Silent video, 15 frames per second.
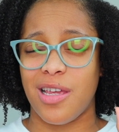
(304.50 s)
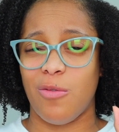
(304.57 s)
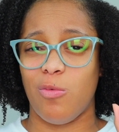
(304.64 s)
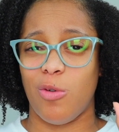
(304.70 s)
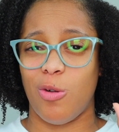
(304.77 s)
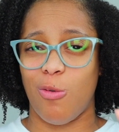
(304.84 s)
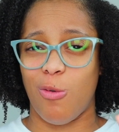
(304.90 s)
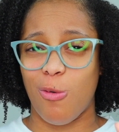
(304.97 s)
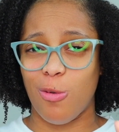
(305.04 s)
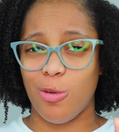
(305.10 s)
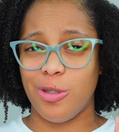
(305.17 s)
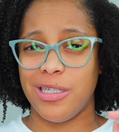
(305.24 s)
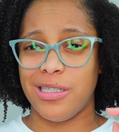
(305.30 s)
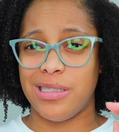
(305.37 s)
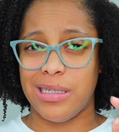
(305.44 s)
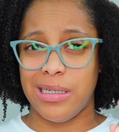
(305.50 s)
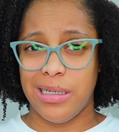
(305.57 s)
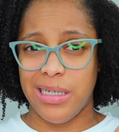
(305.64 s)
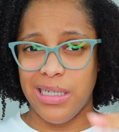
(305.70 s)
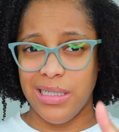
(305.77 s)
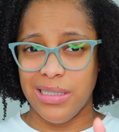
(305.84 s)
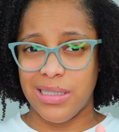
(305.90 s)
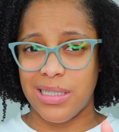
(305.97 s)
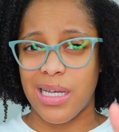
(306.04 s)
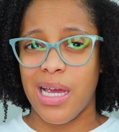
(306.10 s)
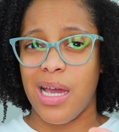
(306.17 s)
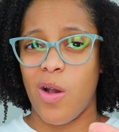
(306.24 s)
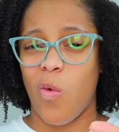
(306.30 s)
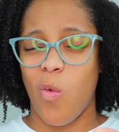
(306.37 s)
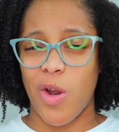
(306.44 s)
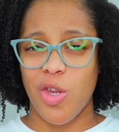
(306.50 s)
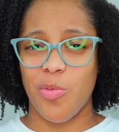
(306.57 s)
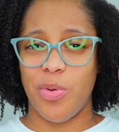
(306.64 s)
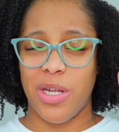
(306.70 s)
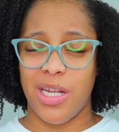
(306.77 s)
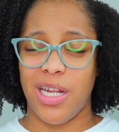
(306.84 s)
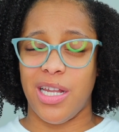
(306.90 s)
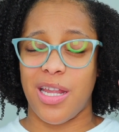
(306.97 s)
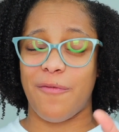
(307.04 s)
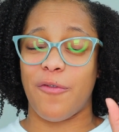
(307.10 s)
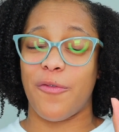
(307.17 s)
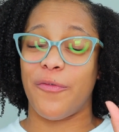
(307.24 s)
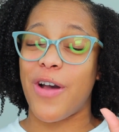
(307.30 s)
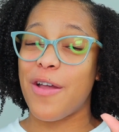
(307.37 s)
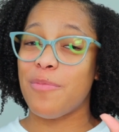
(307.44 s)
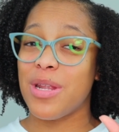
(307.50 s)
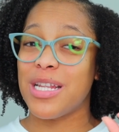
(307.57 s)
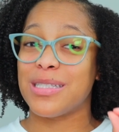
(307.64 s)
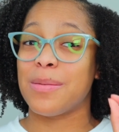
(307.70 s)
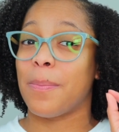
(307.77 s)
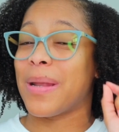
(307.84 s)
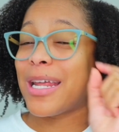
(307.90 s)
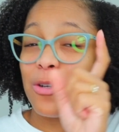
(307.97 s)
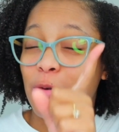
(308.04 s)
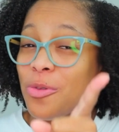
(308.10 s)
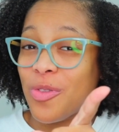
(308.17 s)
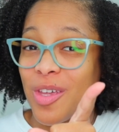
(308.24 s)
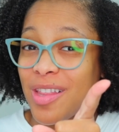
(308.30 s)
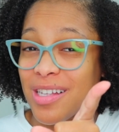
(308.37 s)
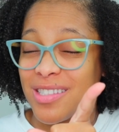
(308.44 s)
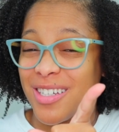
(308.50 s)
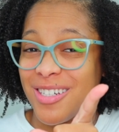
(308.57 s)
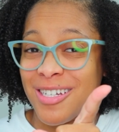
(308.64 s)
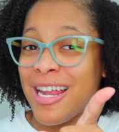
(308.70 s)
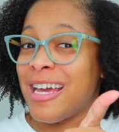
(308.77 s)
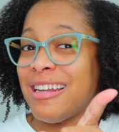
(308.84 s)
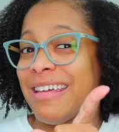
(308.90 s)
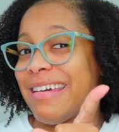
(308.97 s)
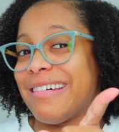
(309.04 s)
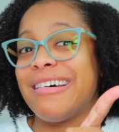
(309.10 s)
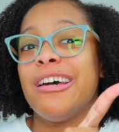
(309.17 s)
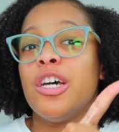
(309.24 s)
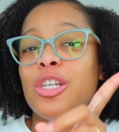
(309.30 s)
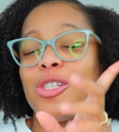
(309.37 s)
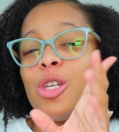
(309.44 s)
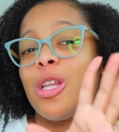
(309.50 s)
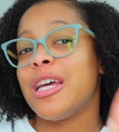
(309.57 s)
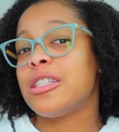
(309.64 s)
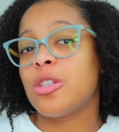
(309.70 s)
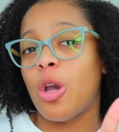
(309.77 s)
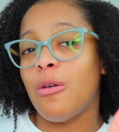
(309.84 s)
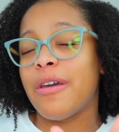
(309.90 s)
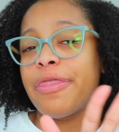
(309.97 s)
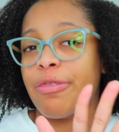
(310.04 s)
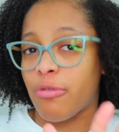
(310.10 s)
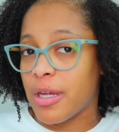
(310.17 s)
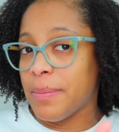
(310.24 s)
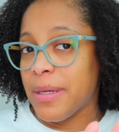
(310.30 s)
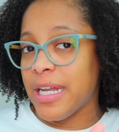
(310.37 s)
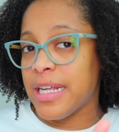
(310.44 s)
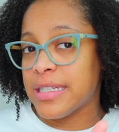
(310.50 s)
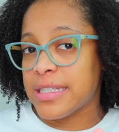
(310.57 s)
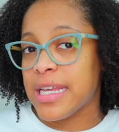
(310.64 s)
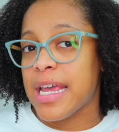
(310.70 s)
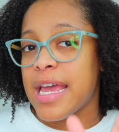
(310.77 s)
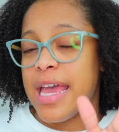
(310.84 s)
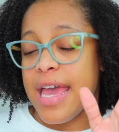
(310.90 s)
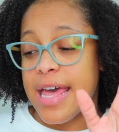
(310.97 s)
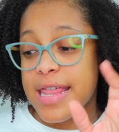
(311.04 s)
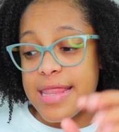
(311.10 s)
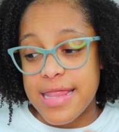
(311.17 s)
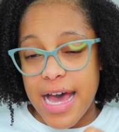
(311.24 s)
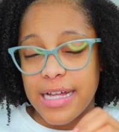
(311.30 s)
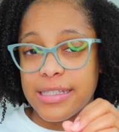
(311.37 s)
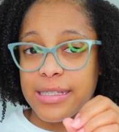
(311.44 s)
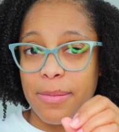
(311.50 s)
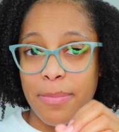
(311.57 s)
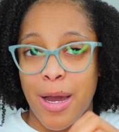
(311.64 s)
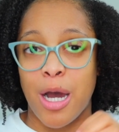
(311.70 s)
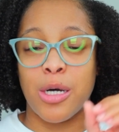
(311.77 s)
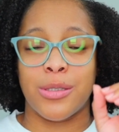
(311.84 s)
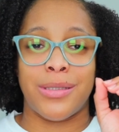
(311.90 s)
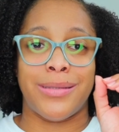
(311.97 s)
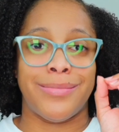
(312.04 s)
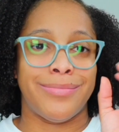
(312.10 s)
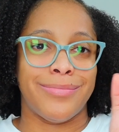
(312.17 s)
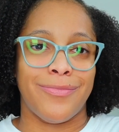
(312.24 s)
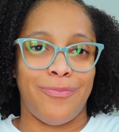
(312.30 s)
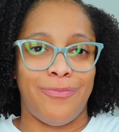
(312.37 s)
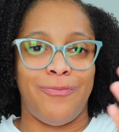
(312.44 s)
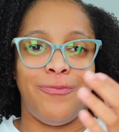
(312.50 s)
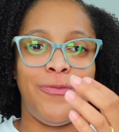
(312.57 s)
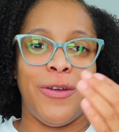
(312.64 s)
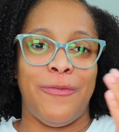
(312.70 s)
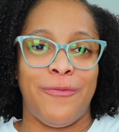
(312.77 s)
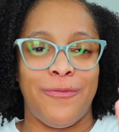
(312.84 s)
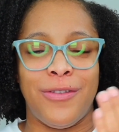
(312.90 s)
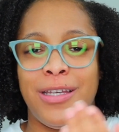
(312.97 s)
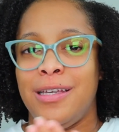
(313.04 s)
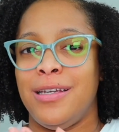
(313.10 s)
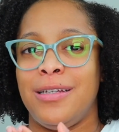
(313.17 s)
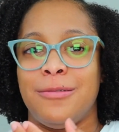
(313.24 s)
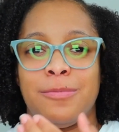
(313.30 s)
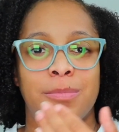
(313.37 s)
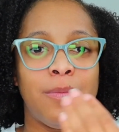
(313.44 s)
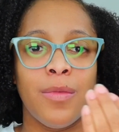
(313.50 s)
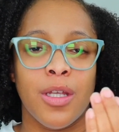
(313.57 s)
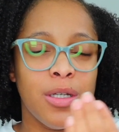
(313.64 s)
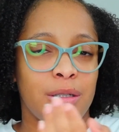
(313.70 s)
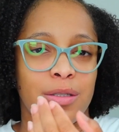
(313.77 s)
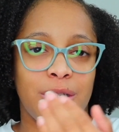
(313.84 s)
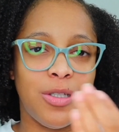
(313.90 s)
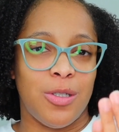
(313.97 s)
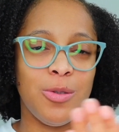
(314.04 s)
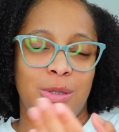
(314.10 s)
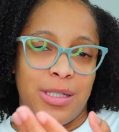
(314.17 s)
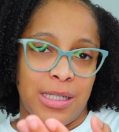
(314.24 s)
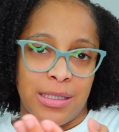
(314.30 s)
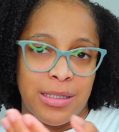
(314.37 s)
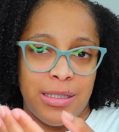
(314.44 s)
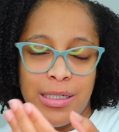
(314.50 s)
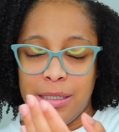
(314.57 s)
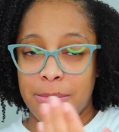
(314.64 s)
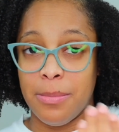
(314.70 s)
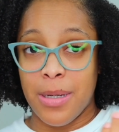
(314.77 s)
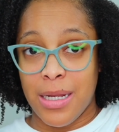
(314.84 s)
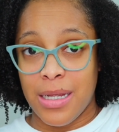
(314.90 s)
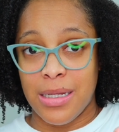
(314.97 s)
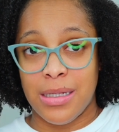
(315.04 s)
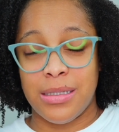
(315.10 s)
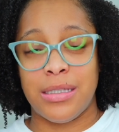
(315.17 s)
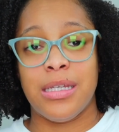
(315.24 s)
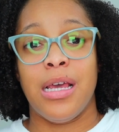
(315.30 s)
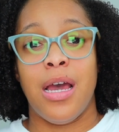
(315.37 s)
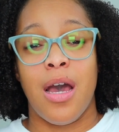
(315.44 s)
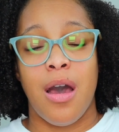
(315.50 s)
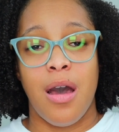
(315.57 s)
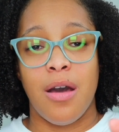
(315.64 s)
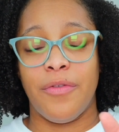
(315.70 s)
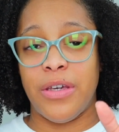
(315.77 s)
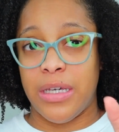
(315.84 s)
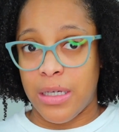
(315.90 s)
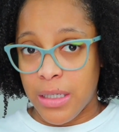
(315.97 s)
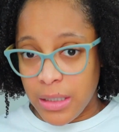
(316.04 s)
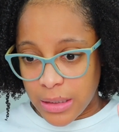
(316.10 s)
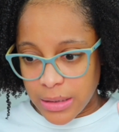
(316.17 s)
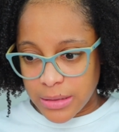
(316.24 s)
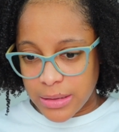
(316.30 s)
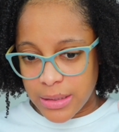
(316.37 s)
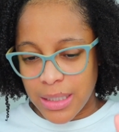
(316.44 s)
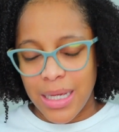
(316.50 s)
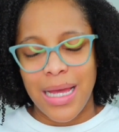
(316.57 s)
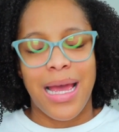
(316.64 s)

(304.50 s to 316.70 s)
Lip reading: it will hold its heat when you put it in there for 5 minutes, but I don't think that's a good idea. So let's go with 3 minutes, and that's about 15 to 16 minutes of heat.